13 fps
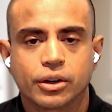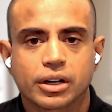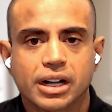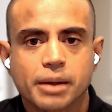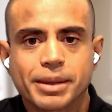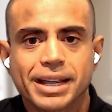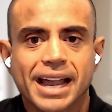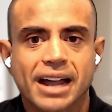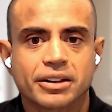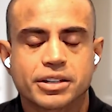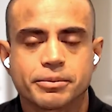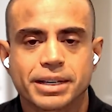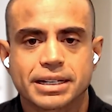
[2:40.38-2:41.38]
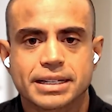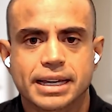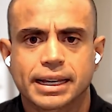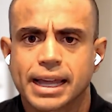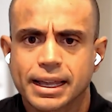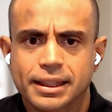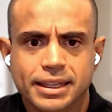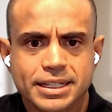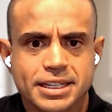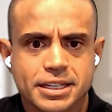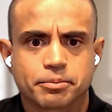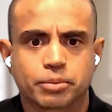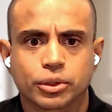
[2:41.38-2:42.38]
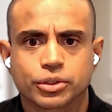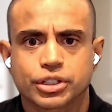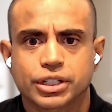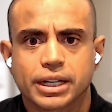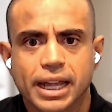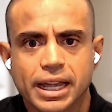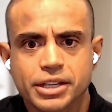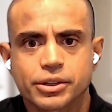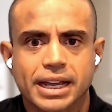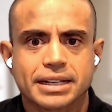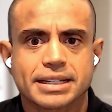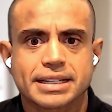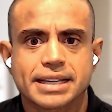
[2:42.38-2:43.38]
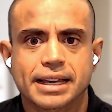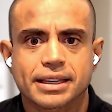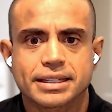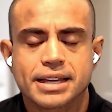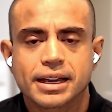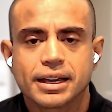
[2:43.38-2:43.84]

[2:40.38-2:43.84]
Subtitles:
coming out to me and saying, hey, this is bullshit. Hey, you can't say this.